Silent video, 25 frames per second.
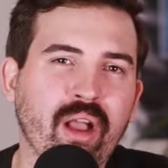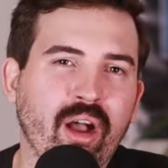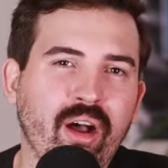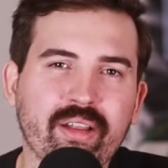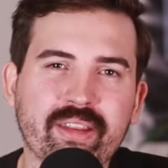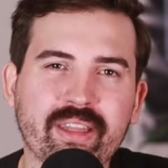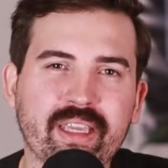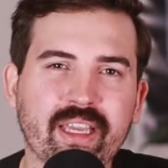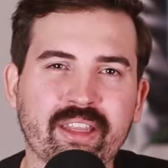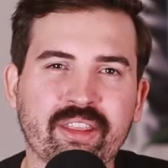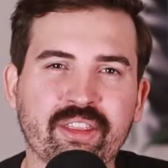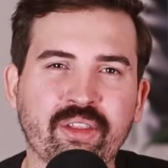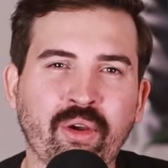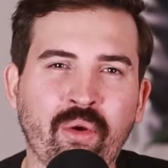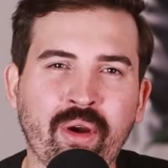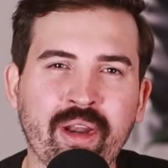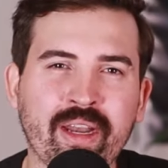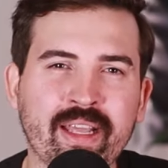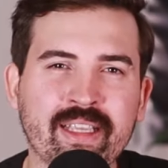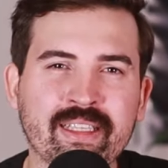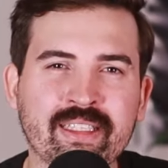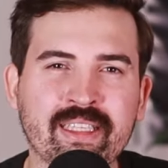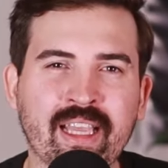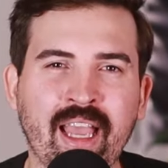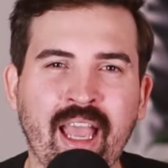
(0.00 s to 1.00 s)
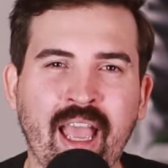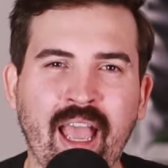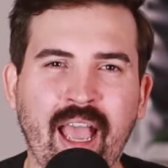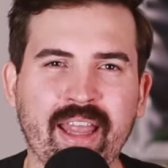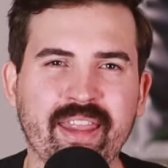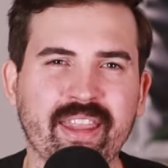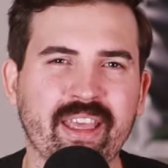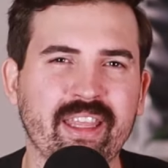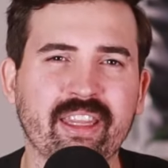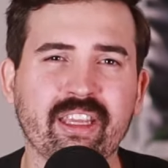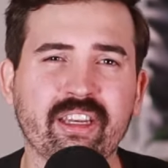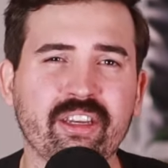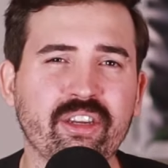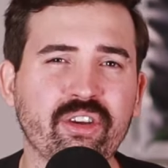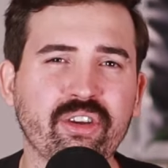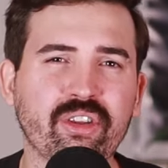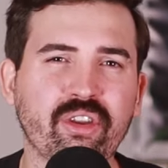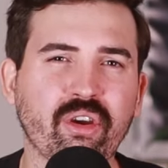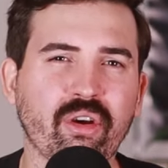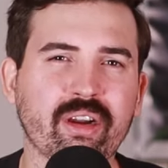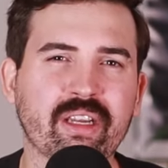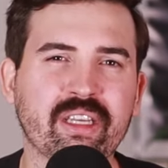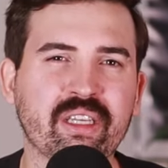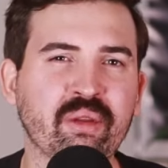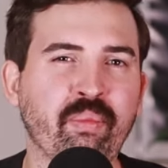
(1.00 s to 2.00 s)
called the authorities and then the New
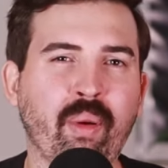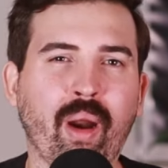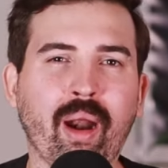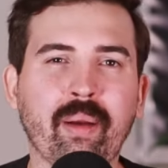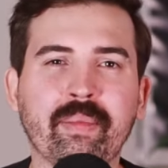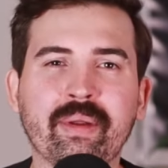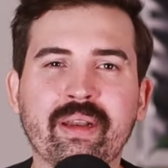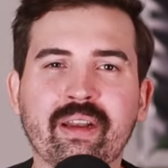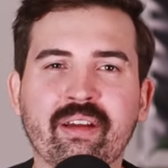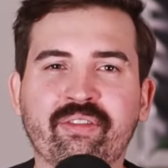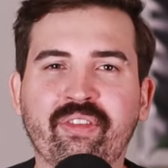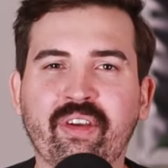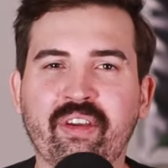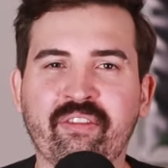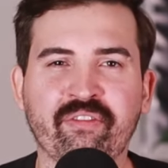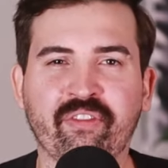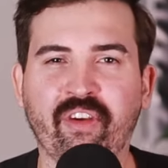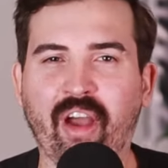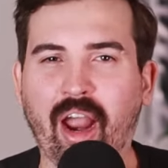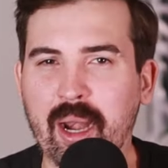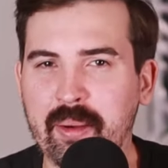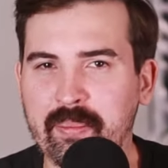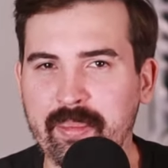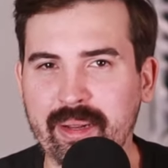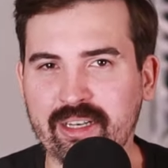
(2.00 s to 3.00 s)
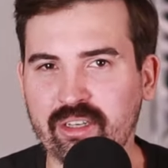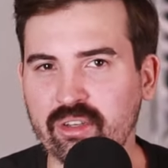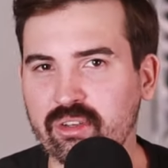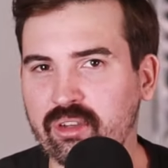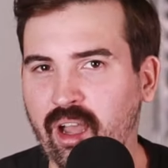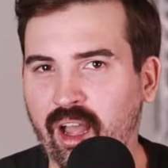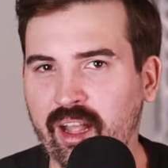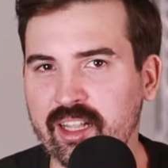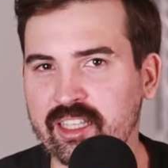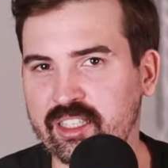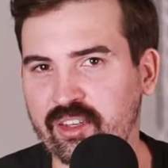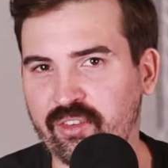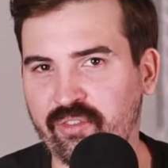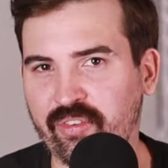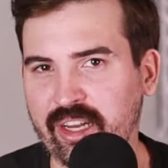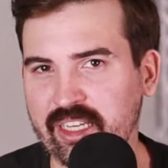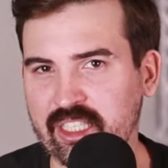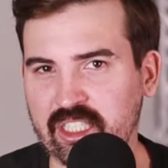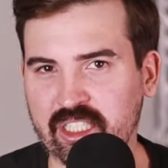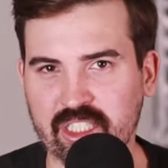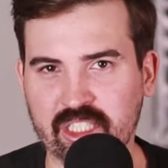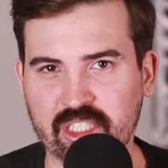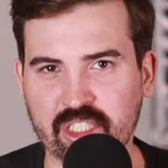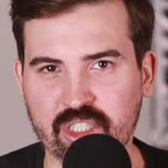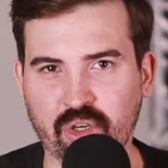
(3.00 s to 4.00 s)
York Department of Environmental
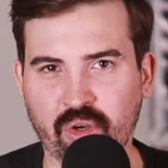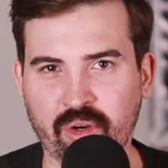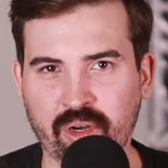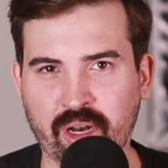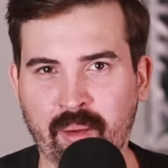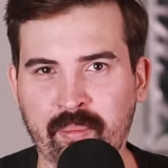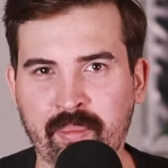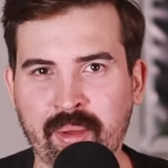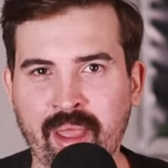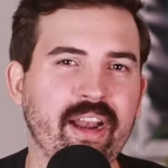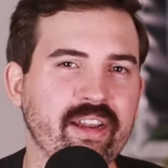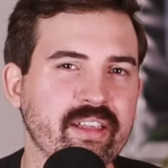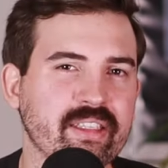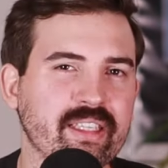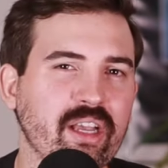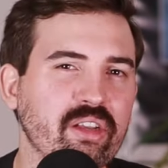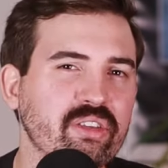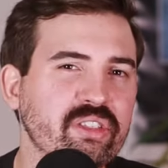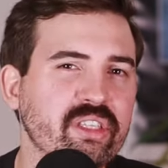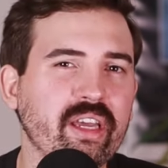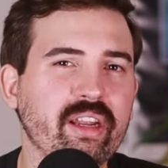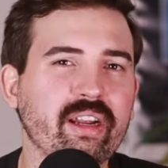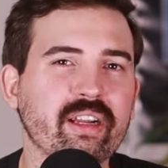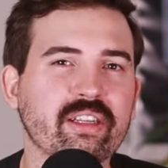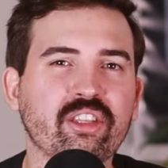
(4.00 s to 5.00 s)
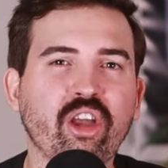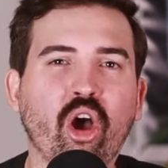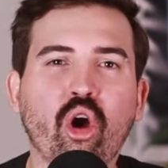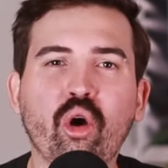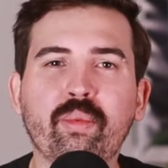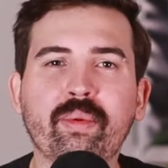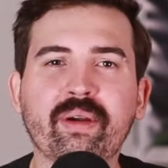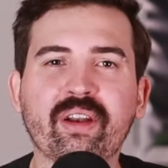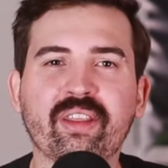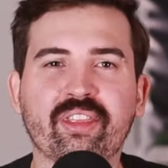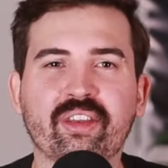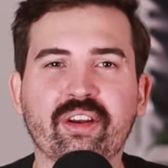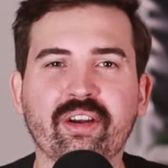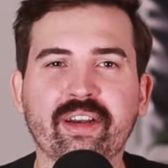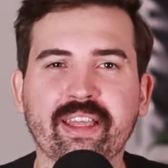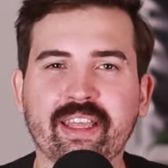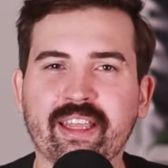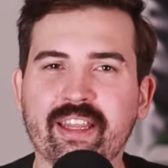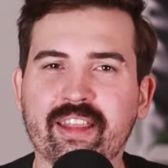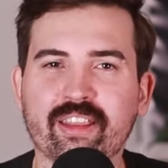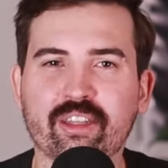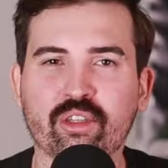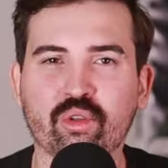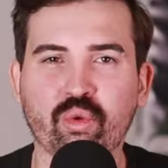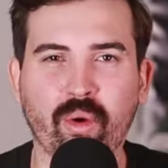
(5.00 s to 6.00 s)
Conservation showed up at his house on October
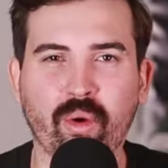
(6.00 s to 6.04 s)
30th,